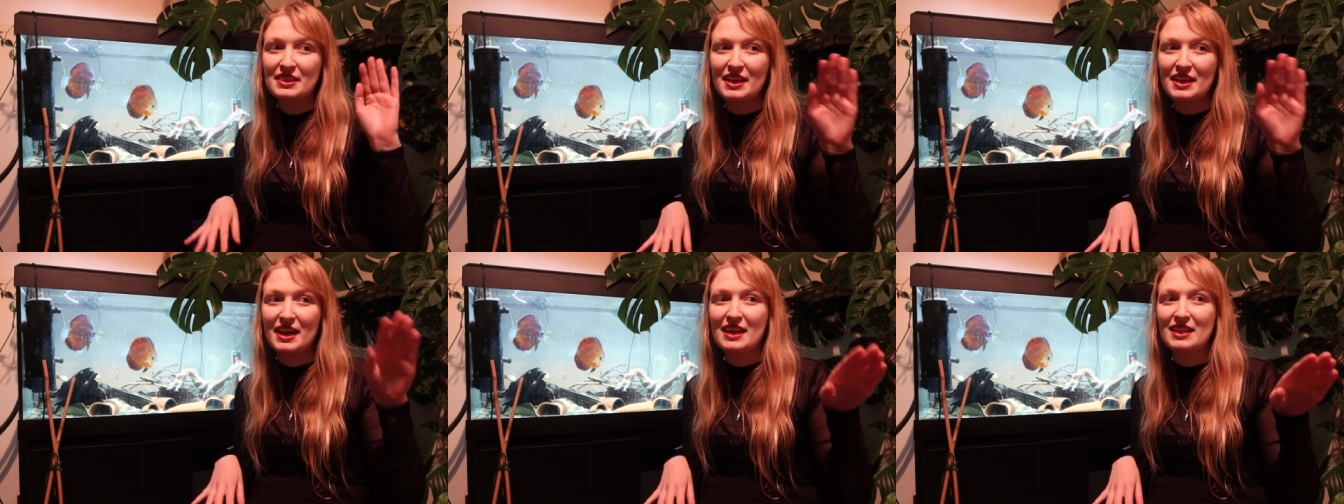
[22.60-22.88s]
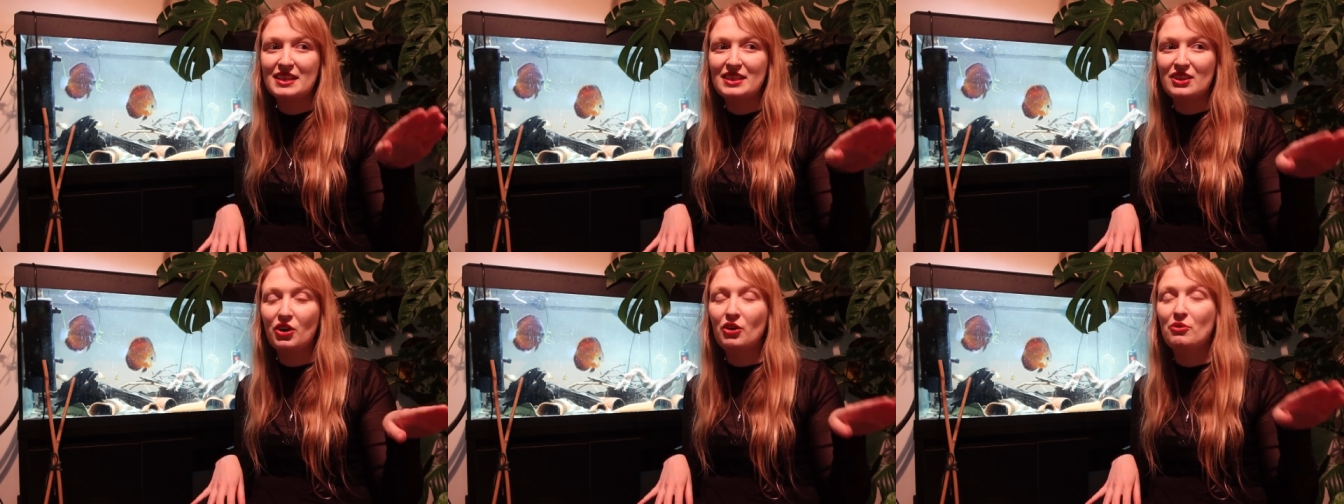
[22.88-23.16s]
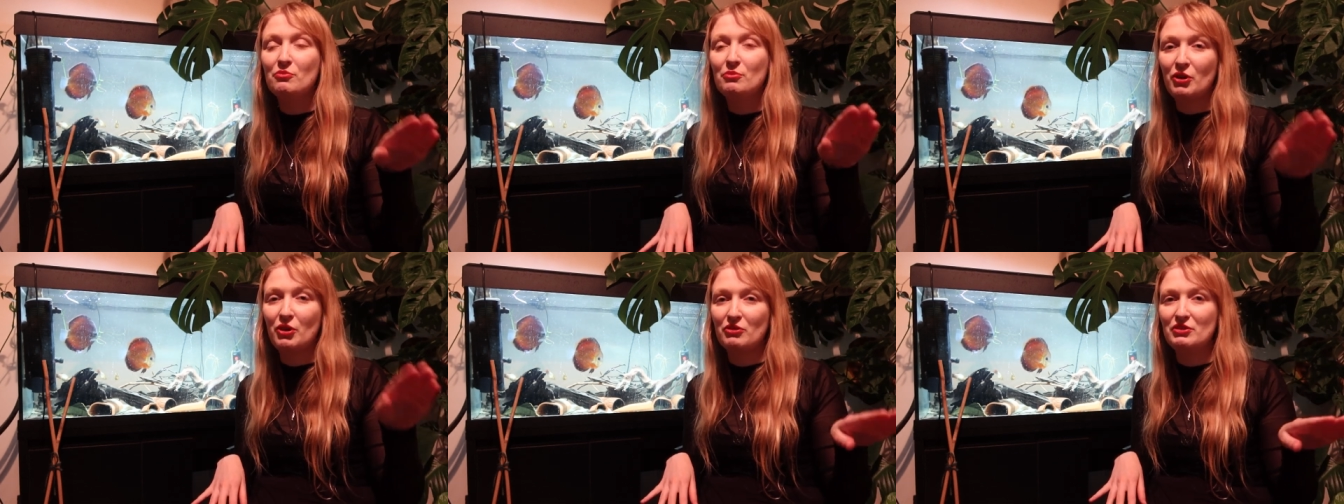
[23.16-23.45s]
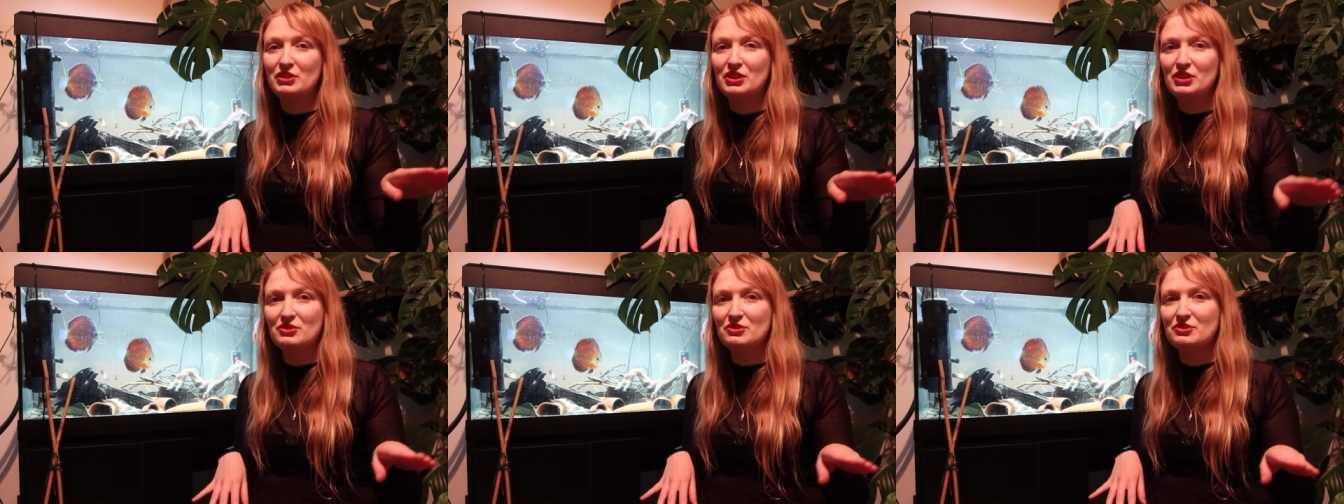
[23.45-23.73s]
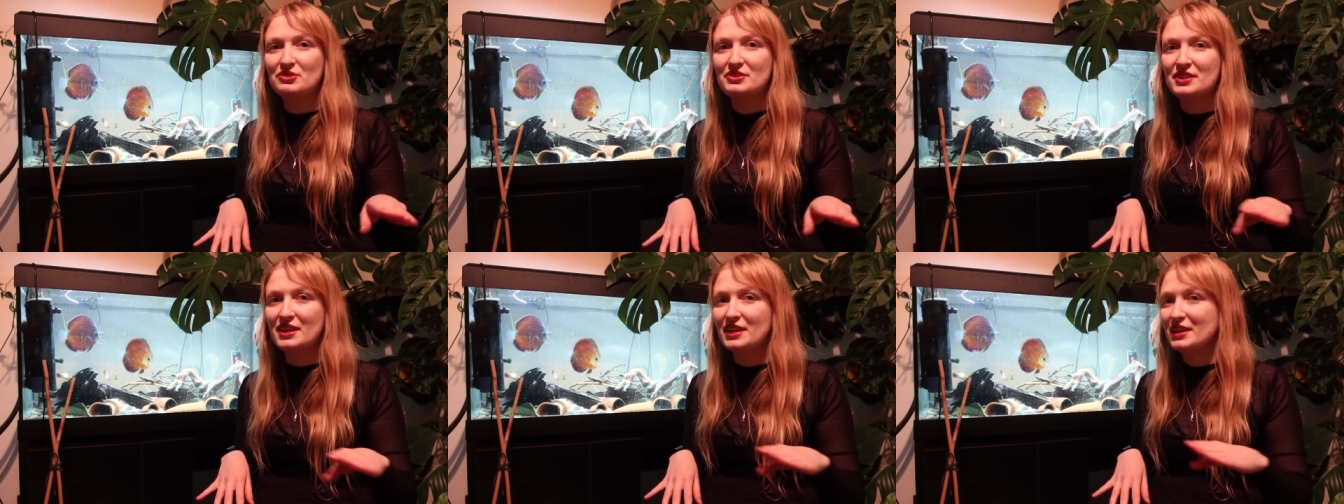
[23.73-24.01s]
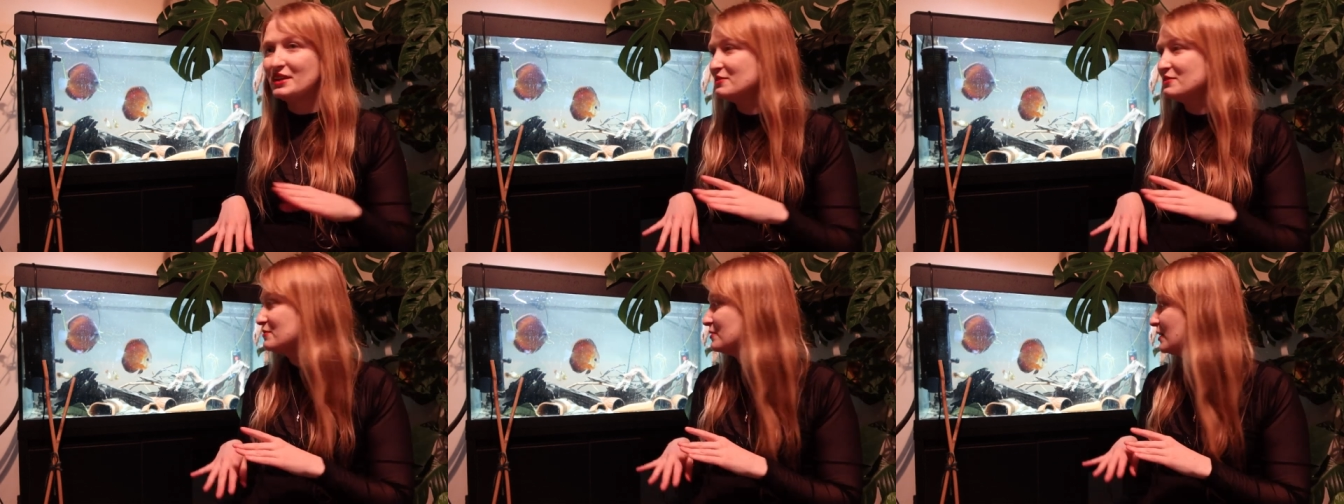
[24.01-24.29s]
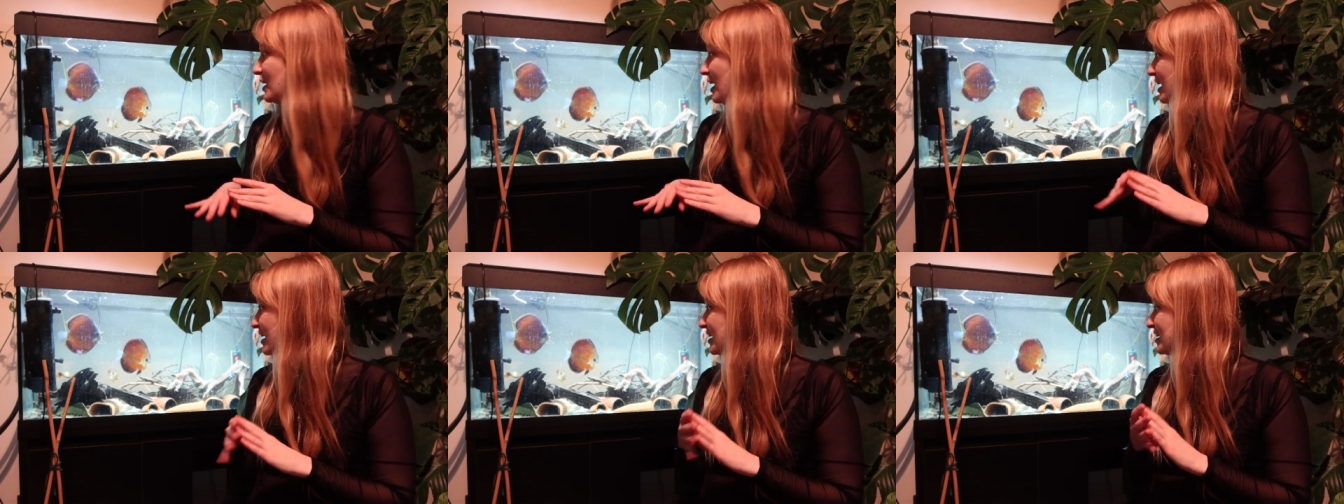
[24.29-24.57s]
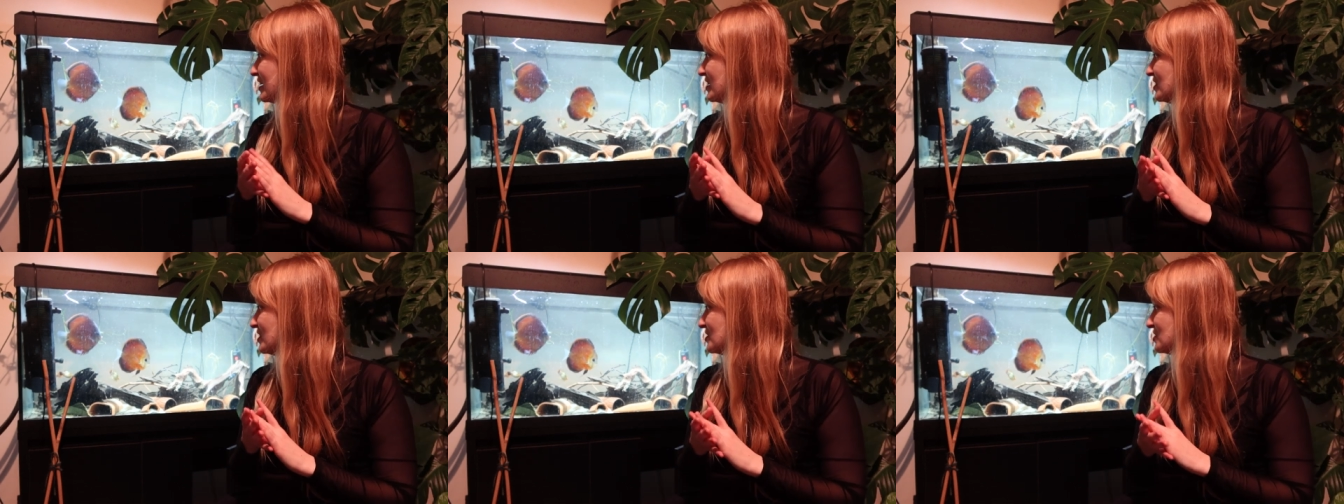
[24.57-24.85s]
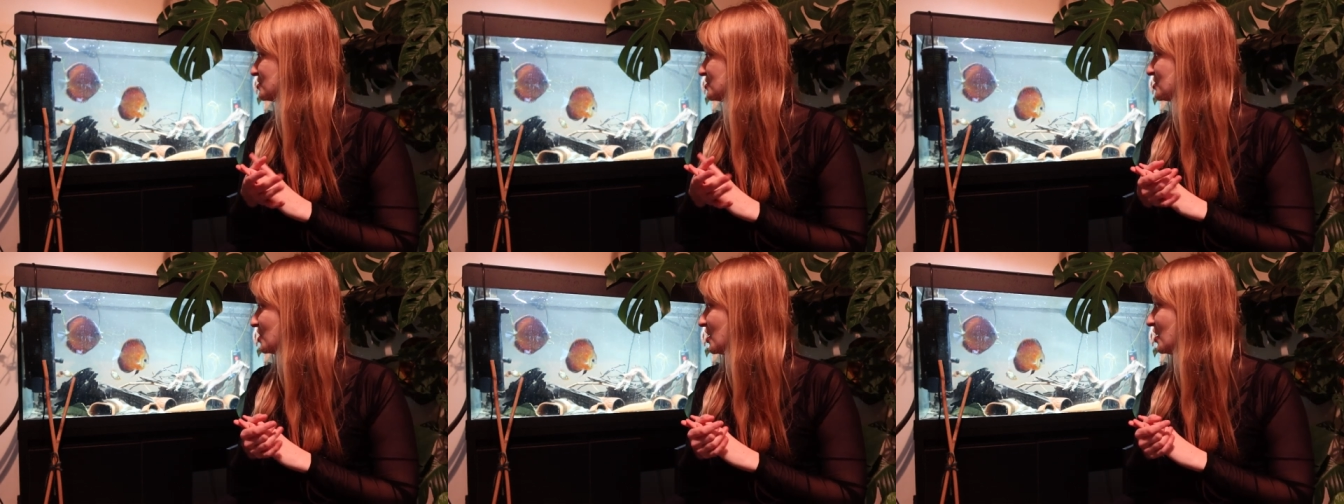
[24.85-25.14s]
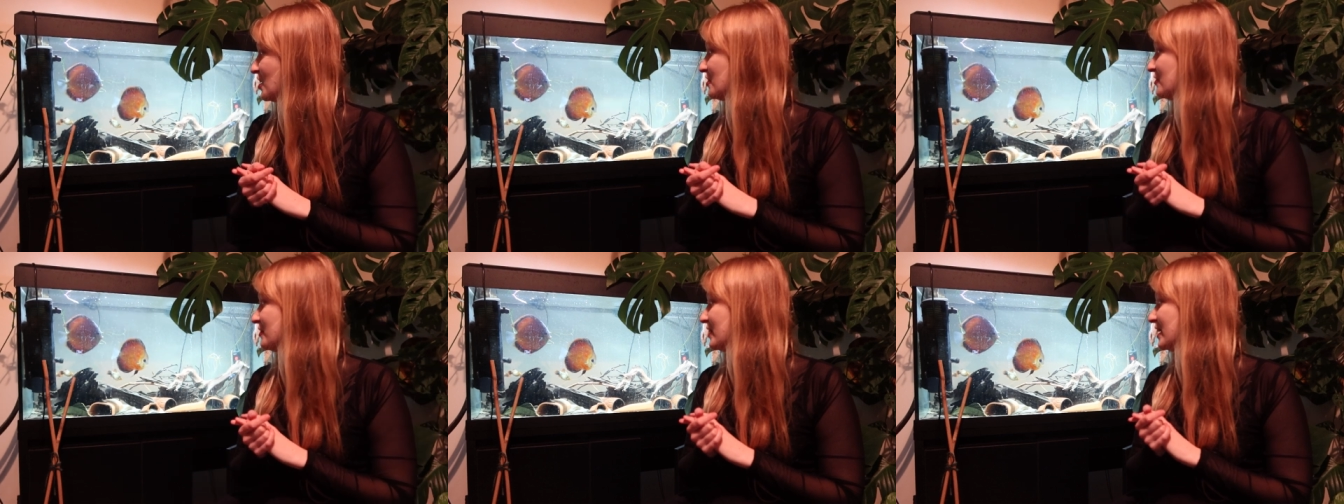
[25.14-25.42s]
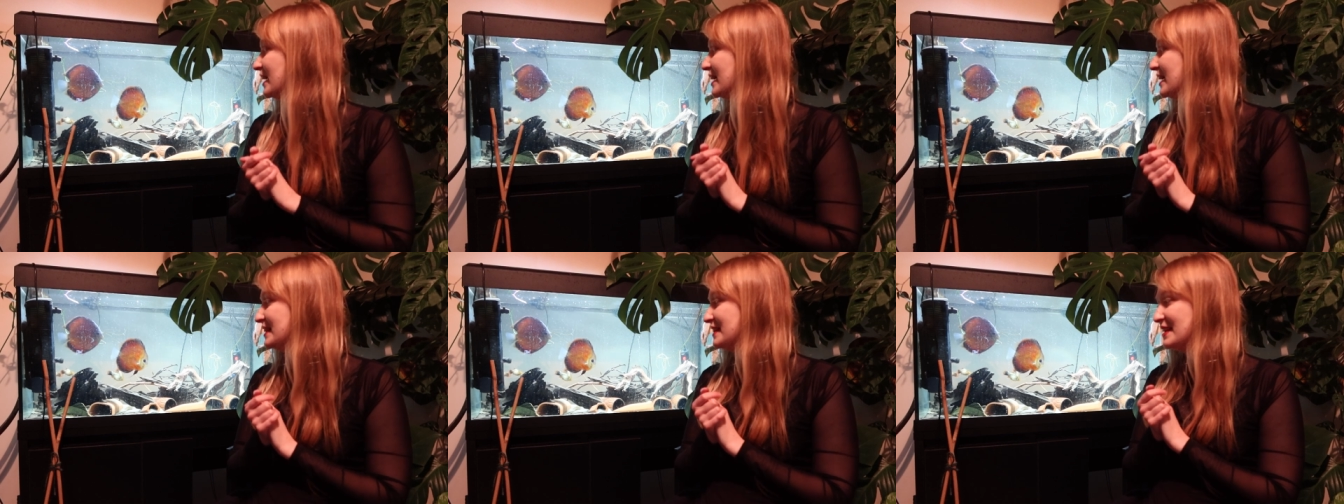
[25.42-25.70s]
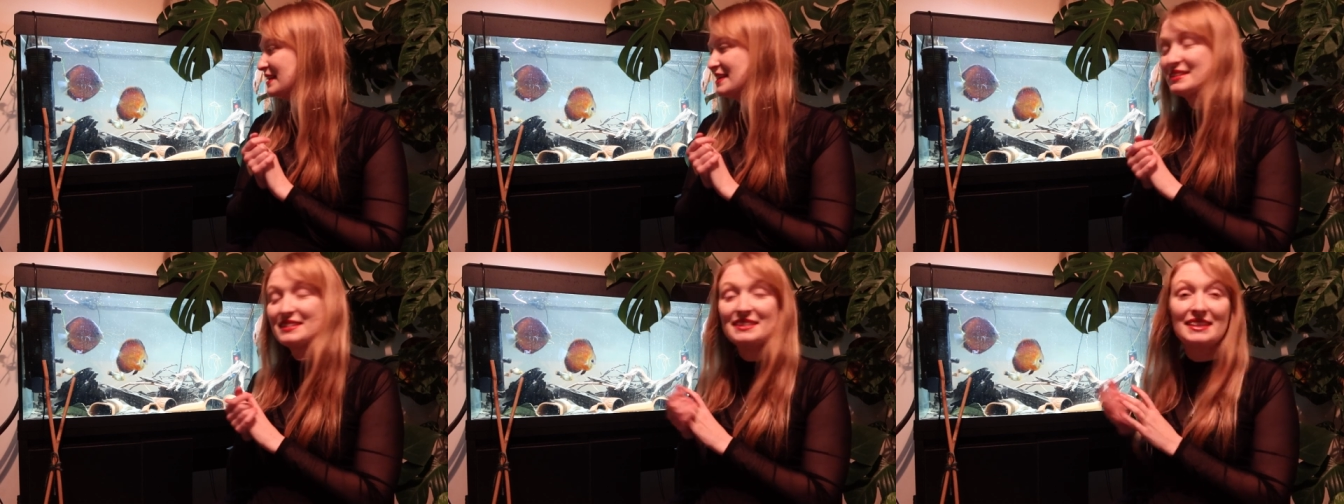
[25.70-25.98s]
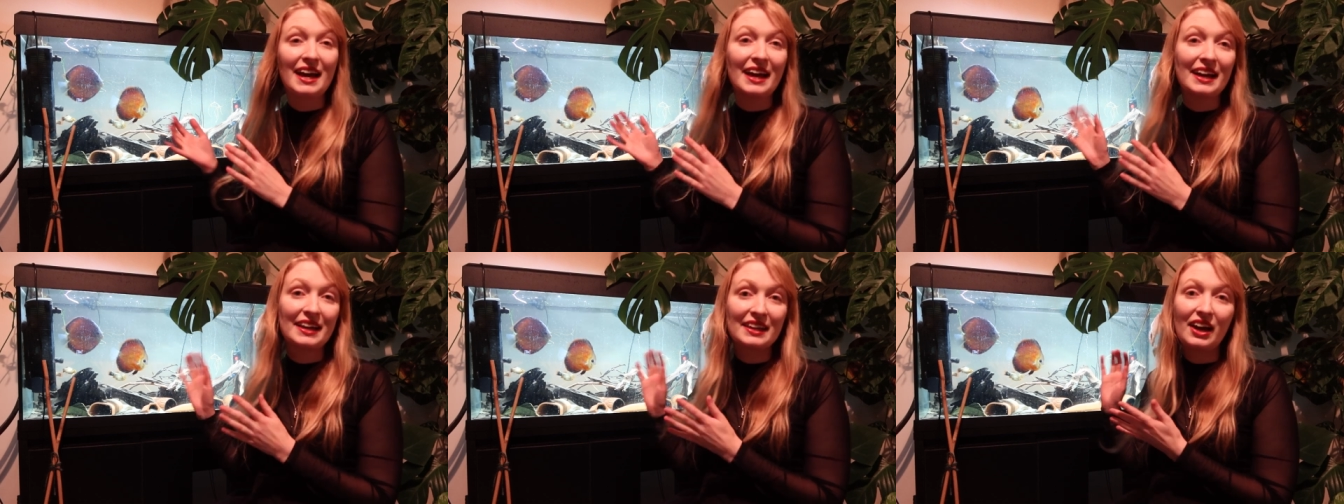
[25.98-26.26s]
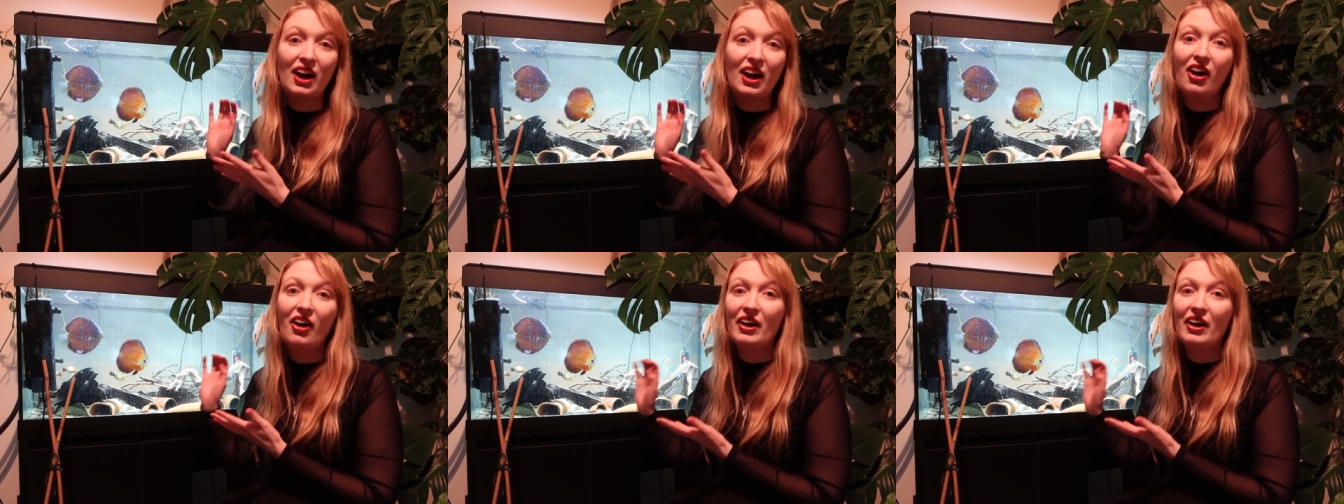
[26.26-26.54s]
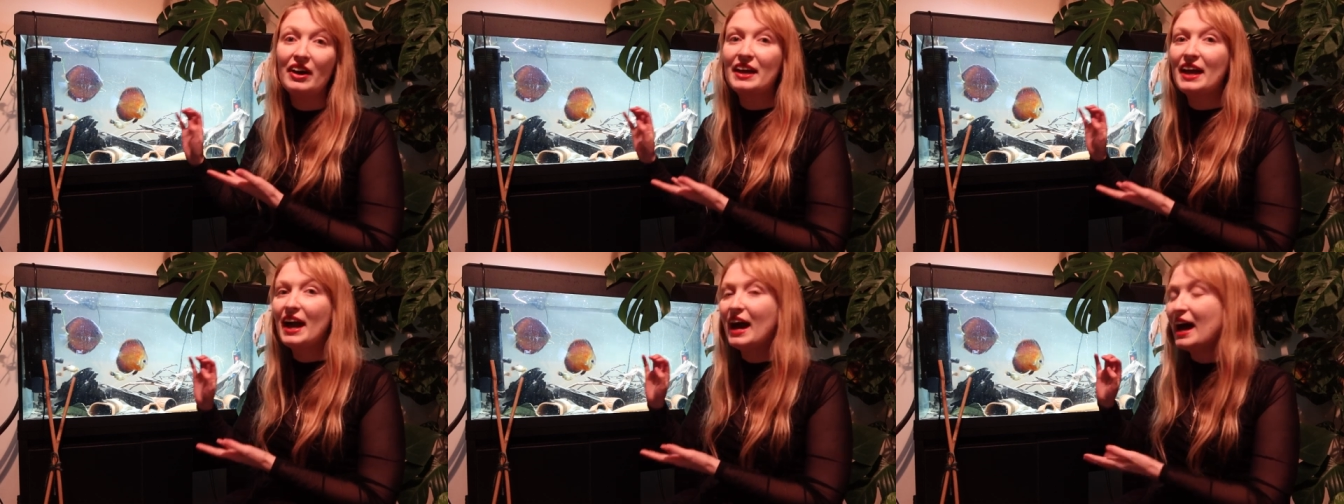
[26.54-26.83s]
they're a lot more elusive. So in this tank I